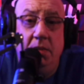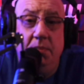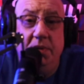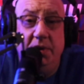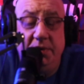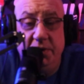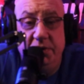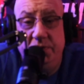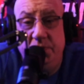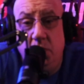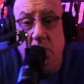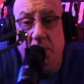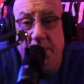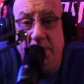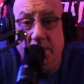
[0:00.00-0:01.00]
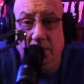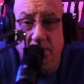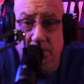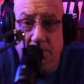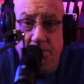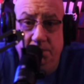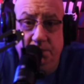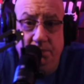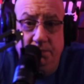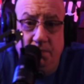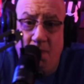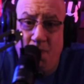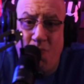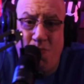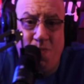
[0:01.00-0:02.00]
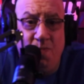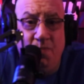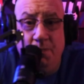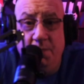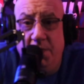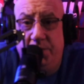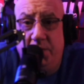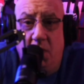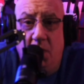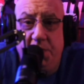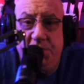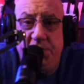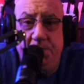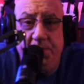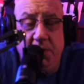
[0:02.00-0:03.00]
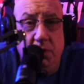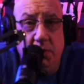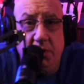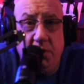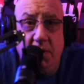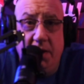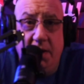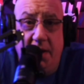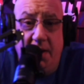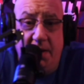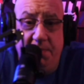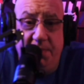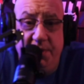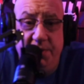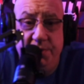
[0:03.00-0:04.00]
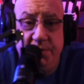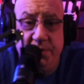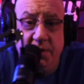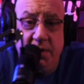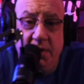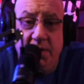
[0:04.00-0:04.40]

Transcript: But this woman is always spewing her garbage.